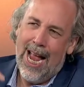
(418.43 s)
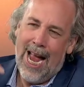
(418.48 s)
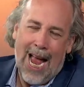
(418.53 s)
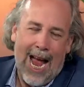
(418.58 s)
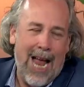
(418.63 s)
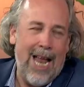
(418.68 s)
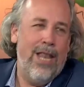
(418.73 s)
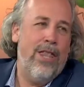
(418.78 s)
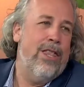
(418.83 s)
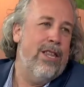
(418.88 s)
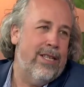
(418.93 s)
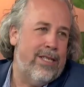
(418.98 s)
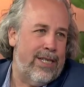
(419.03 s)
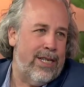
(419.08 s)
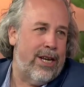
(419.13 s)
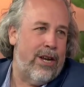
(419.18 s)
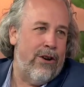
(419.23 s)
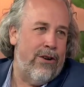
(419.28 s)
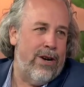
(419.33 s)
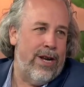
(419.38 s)
and the
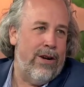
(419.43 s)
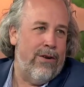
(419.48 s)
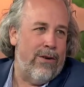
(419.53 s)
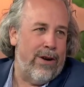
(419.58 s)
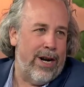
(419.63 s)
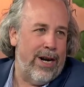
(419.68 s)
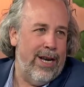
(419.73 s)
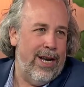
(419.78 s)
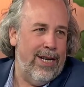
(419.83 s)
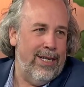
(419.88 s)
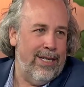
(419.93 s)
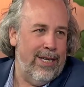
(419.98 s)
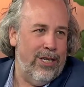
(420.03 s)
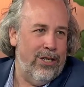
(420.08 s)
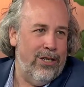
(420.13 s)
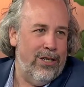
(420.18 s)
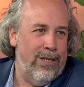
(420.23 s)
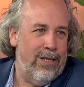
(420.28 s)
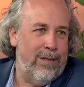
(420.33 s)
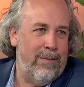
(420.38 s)
security
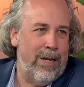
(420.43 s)
organizations.